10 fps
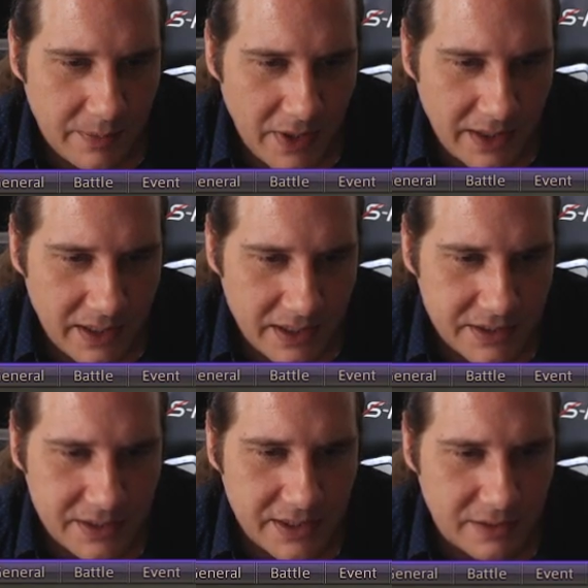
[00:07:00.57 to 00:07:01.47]
I think I
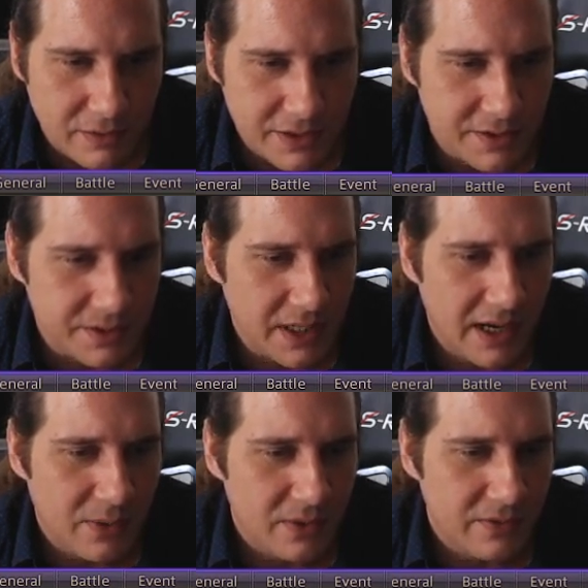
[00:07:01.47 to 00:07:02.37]
just did Crystal
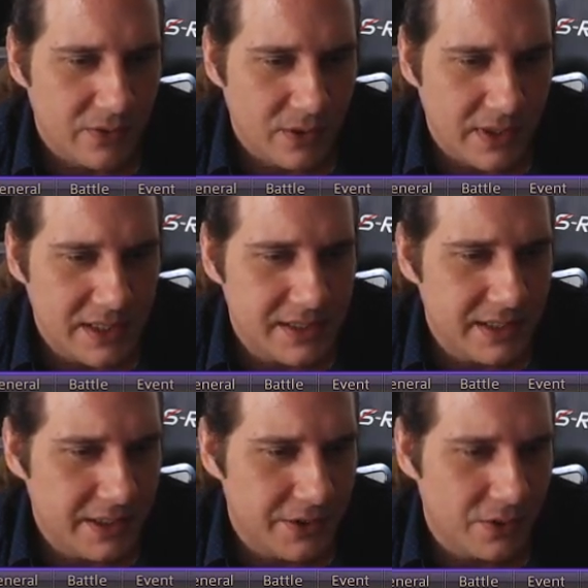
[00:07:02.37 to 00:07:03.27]
Tower for it. That's the
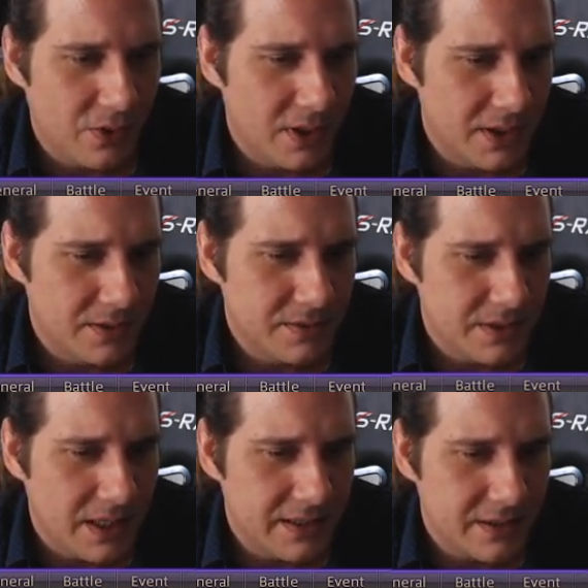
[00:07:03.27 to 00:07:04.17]
Ether Oil.
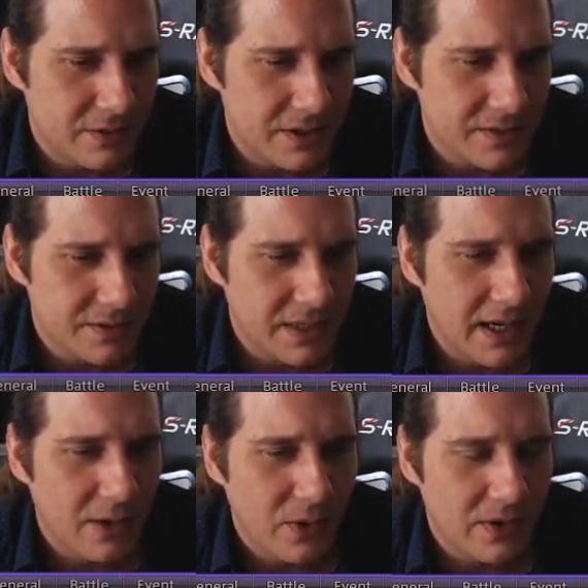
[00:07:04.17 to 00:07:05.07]
I did Crystal
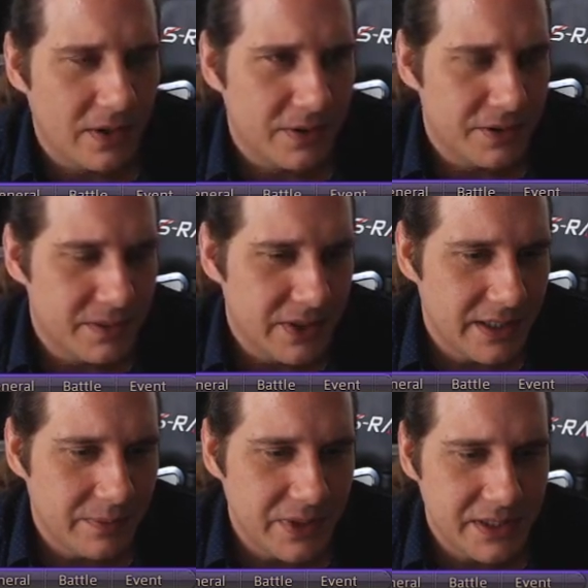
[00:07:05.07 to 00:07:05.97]
Tower. There used to be an
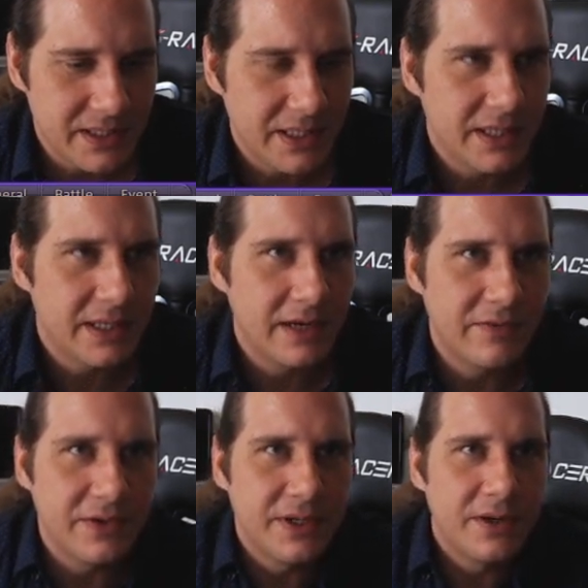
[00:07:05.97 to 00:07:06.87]
NPC that if
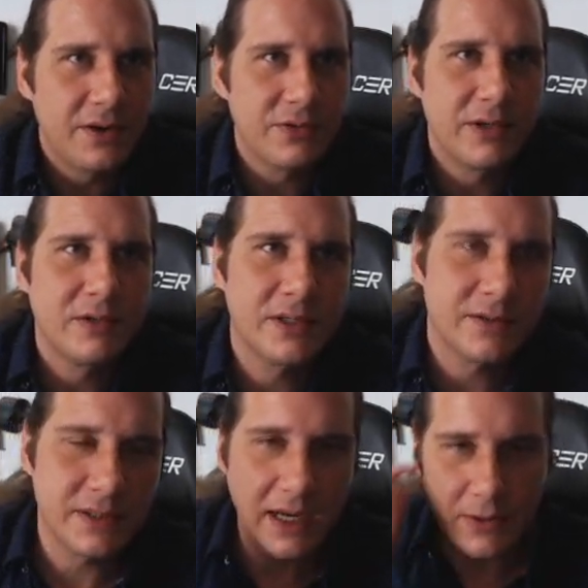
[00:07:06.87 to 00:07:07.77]
you did all 3 Crystal
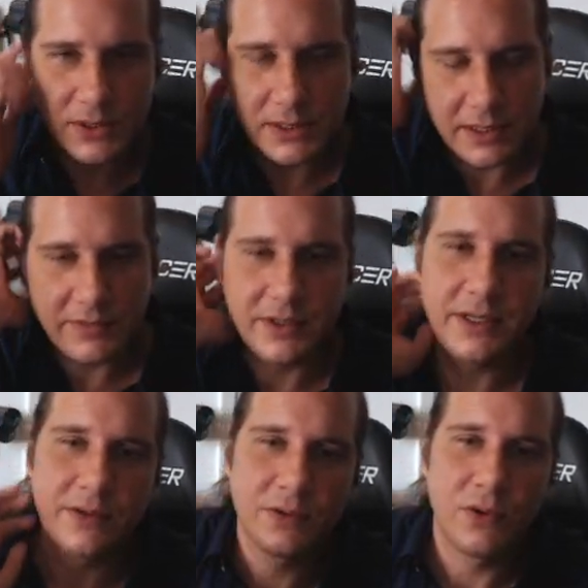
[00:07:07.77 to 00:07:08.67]
Towers, he'd give you
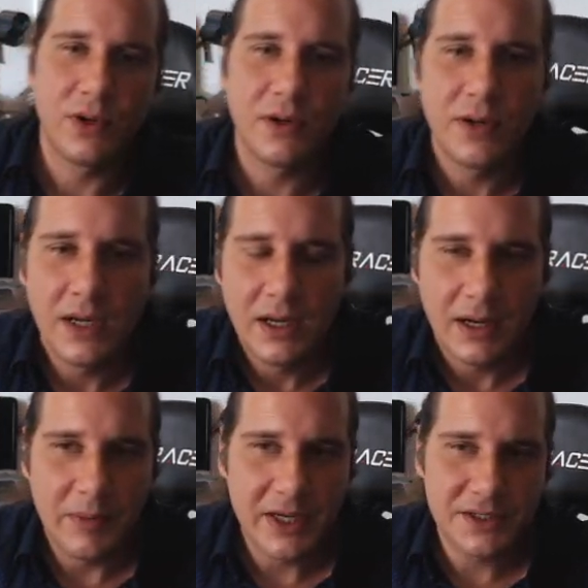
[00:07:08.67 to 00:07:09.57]
Ether Oil. I
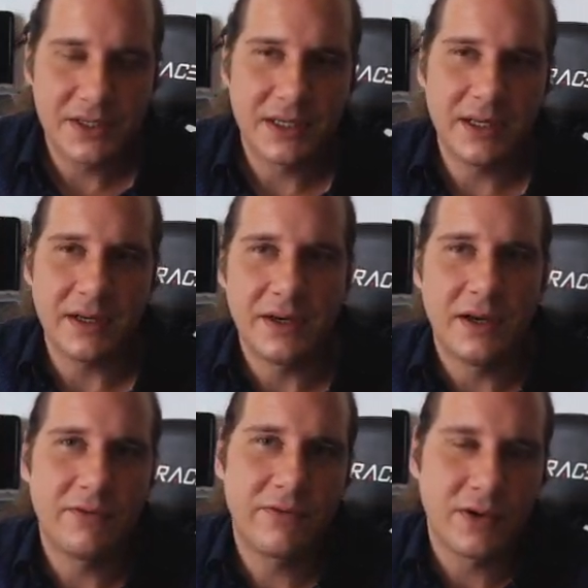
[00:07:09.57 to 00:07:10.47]
managed to get
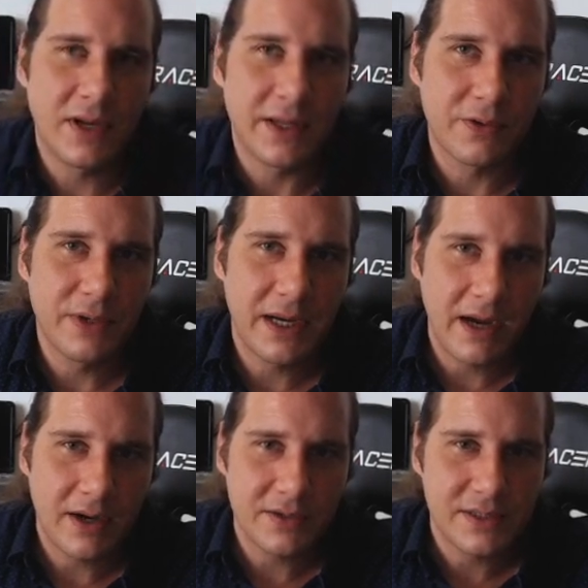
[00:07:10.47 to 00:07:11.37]
enough for like 3
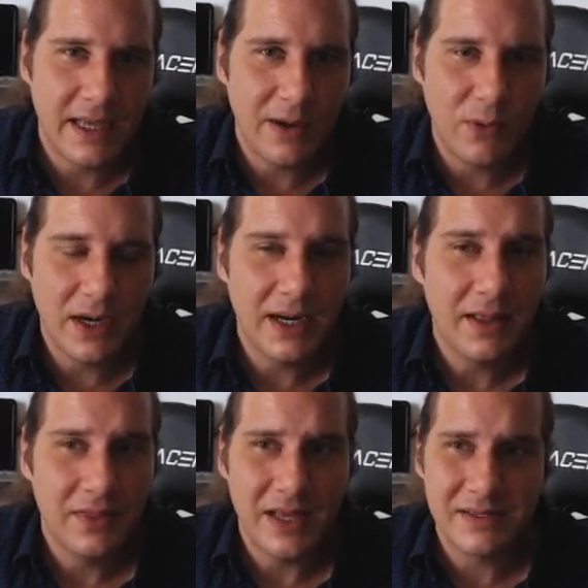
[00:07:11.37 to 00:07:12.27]
characters that way.
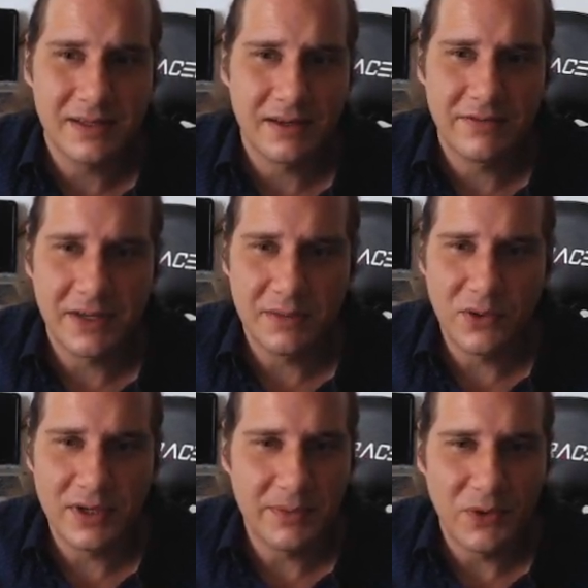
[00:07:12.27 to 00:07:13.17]
That's not available
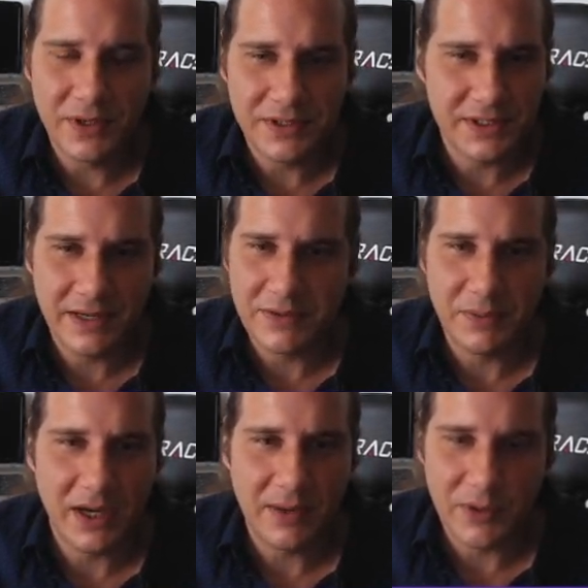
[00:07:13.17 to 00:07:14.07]
anymore. You just have to
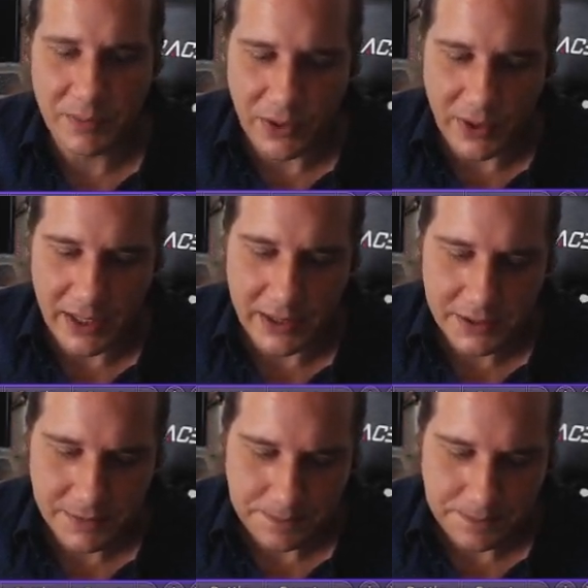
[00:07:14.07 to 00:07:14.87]
buy them with Poetics.